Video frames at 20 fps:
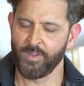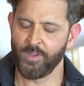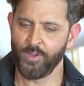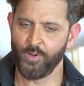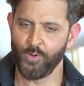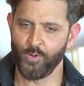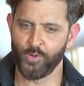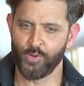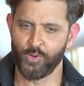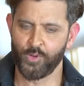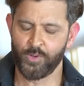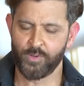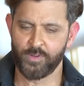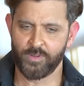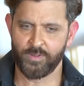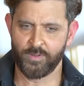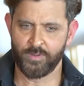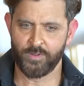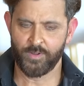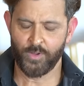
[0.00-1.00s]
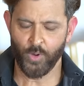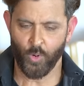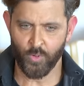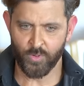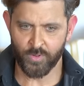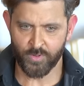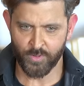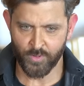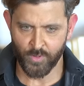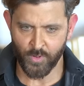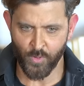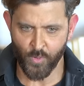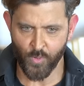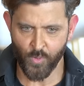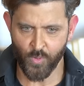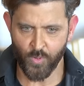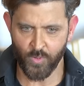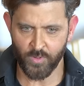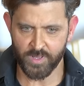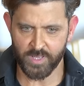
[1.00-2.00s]
you know, don't
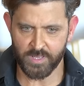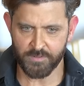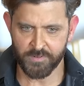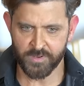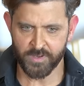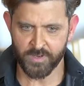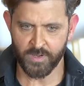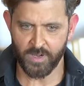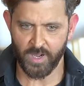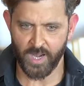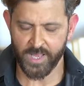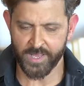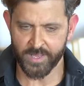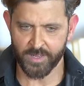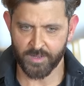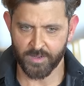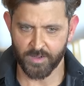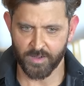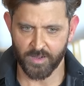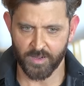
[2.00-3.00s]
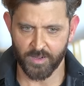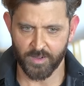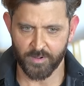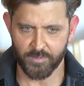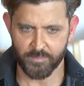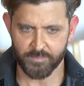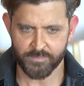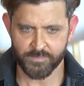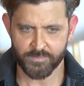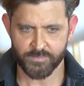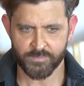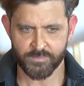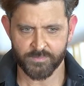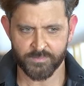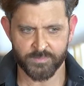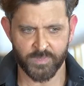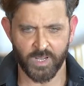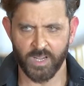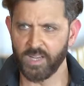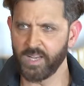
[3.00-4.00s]
know even like
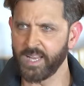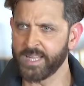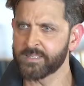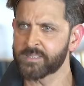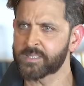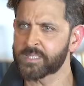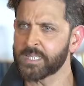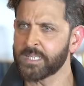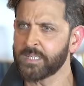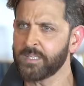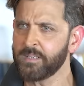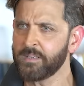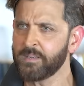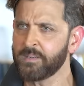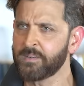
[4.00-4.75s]
the lensing.